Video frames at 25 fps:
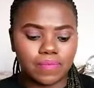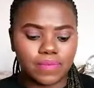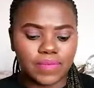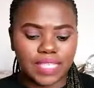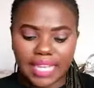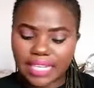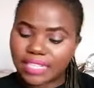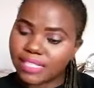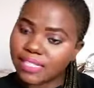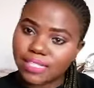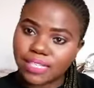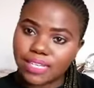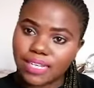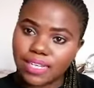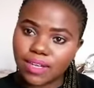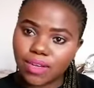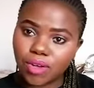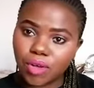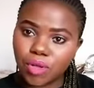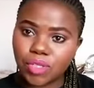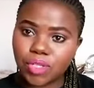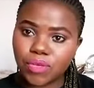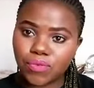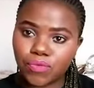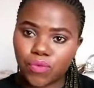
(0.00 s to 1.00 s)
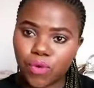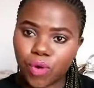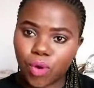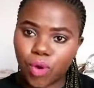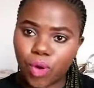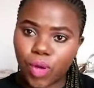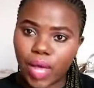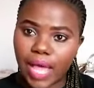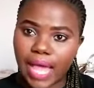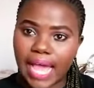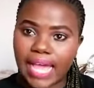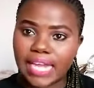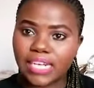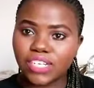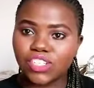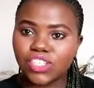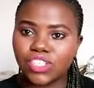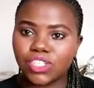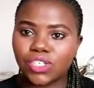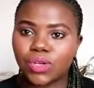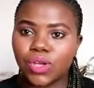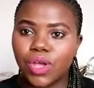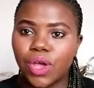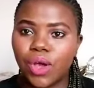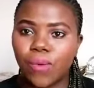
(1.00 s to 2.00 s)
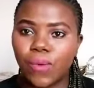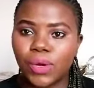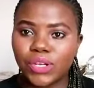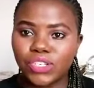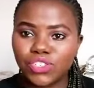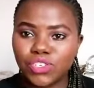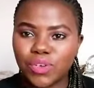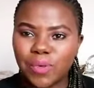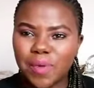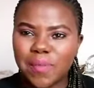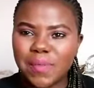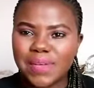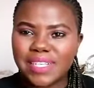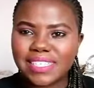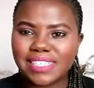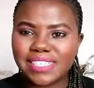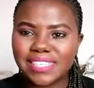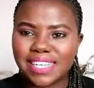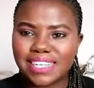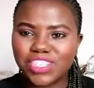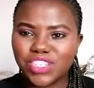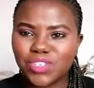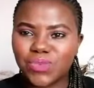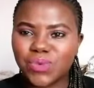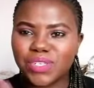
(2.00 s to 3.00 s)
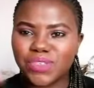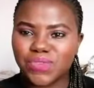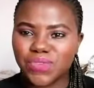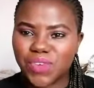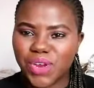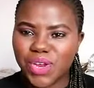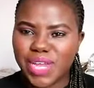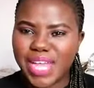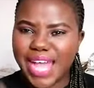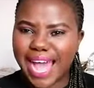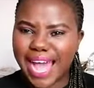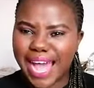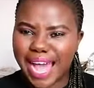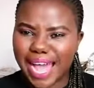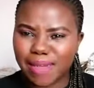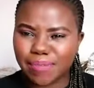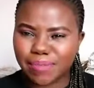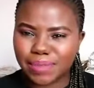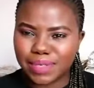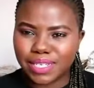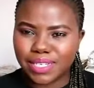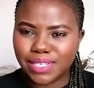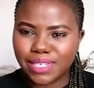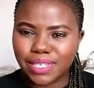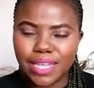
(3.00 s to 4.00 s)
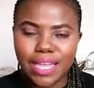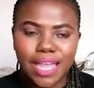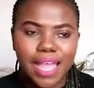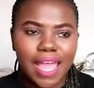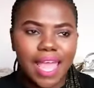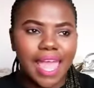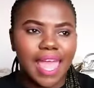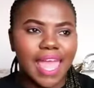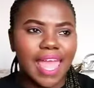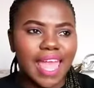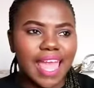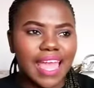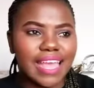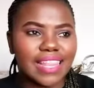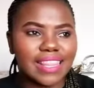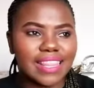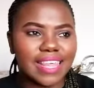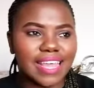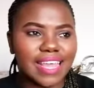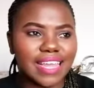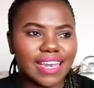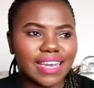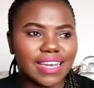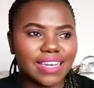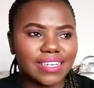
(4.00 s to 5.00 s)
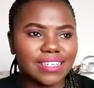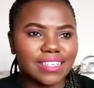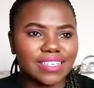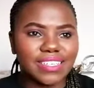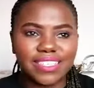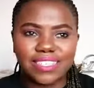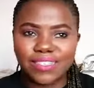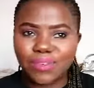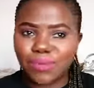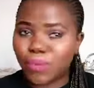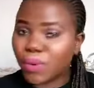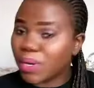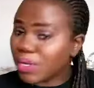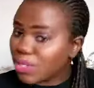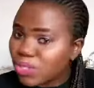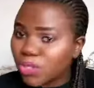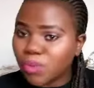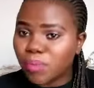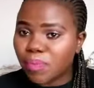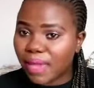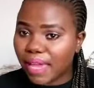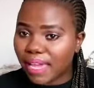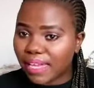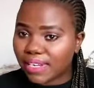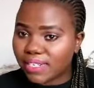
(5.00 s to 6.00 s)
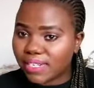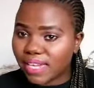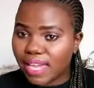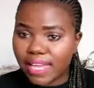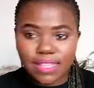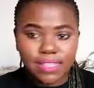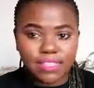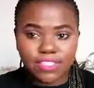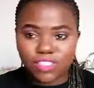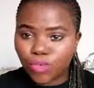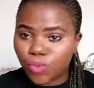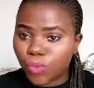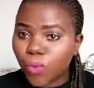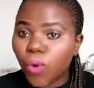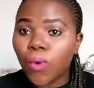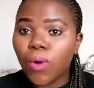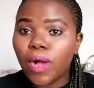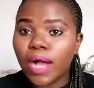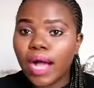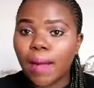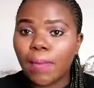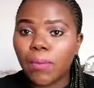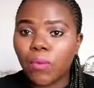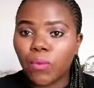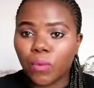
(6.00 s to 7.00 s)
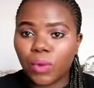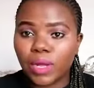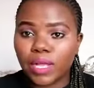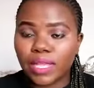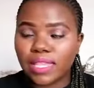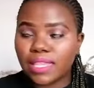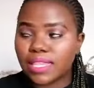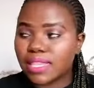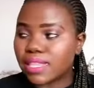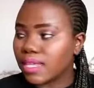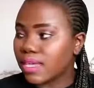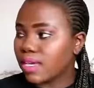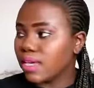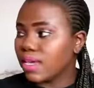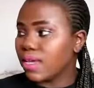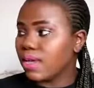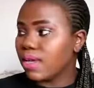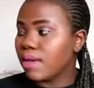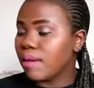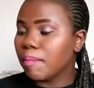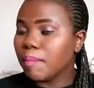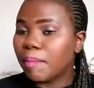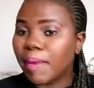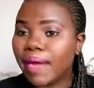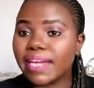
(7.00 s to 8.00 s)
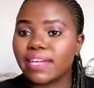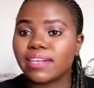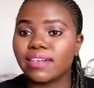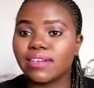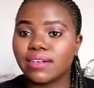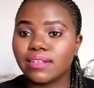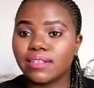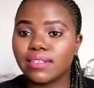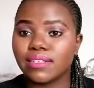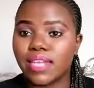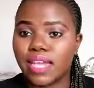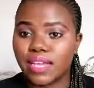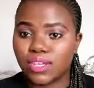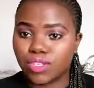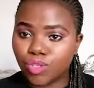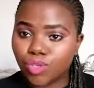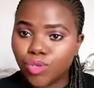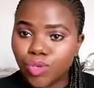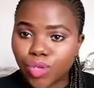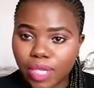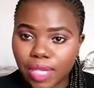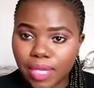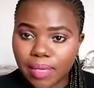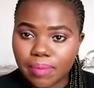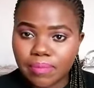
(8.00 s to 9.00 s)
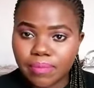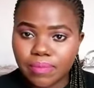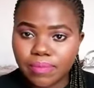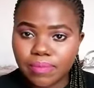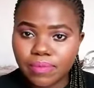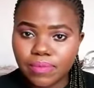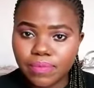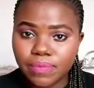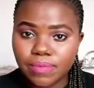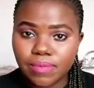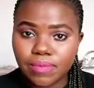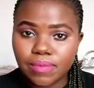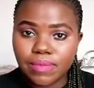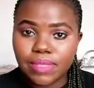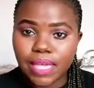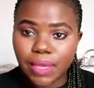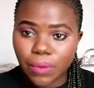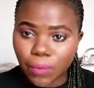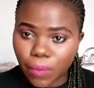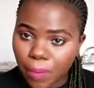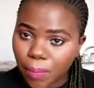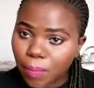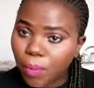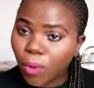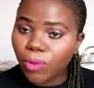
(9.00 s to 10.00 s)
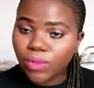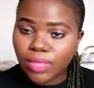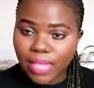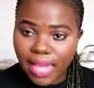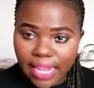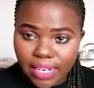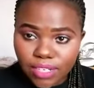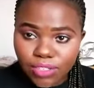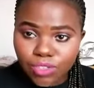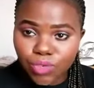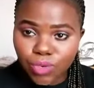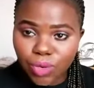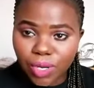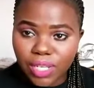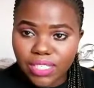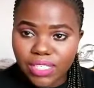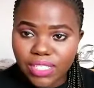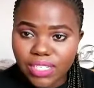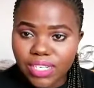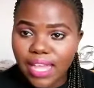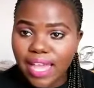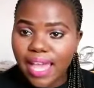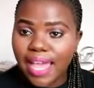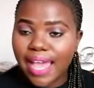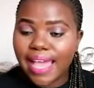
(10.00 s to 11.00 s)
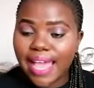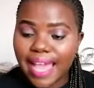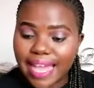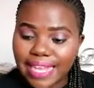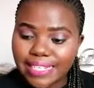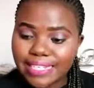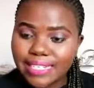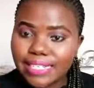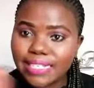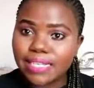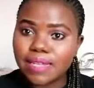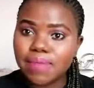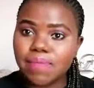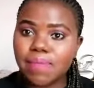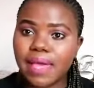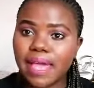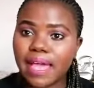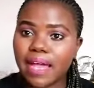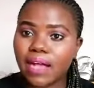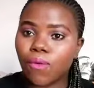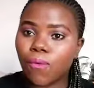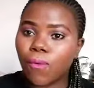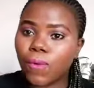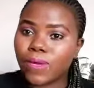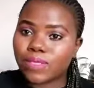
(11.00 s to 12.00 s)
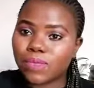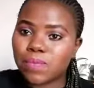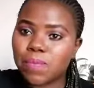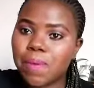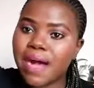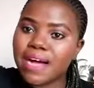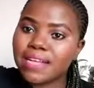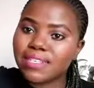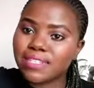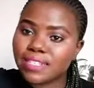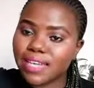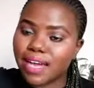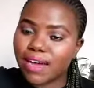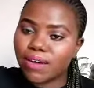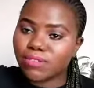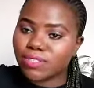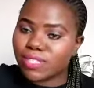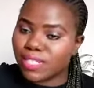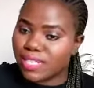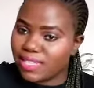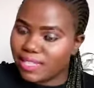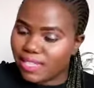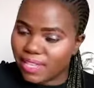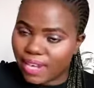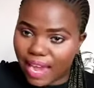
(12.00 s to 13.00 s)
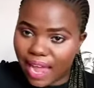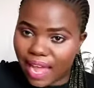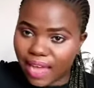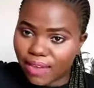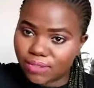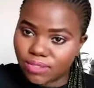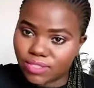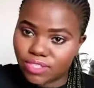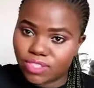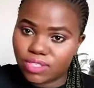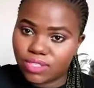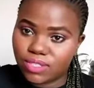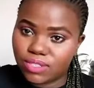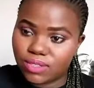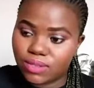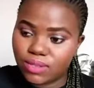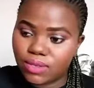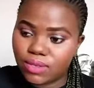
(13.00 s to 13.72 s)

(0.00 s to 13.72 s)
dancing on the floor and she what she remembers is that she was very hyped and then she went to bed and she woke up with Michael next to him. They were both undressed and T-Bag was passed out in the lounge.